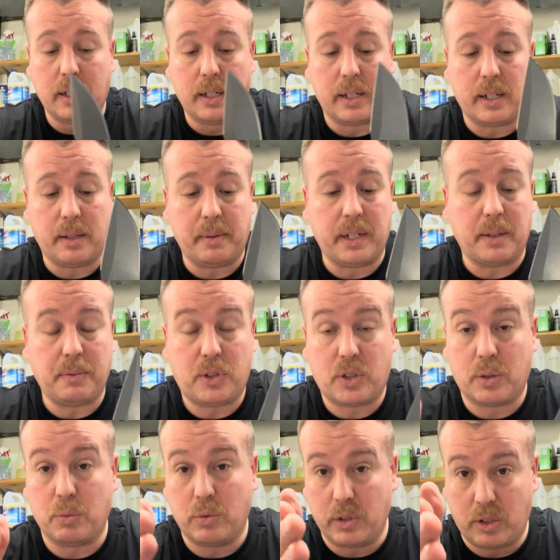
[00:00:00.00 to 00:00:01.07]
And I'm sure
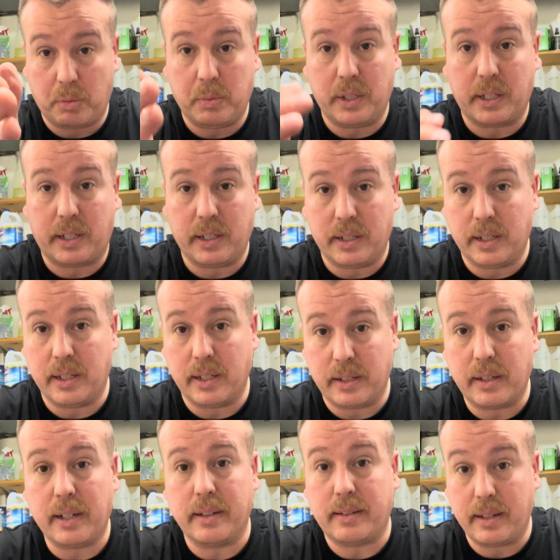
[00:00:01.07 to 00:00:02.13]
woodsmen can
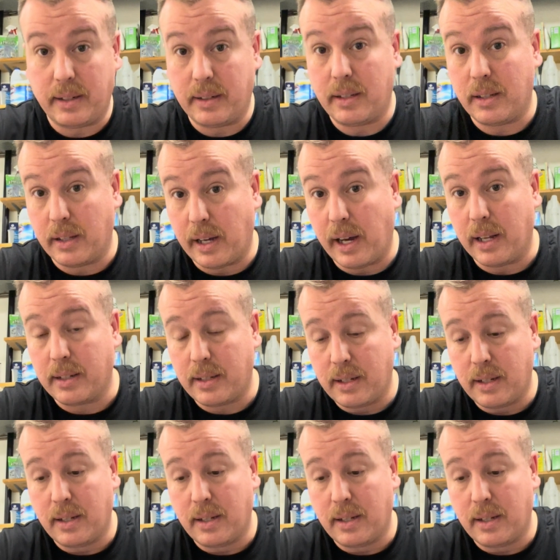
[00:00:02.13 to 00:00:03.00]
attend to that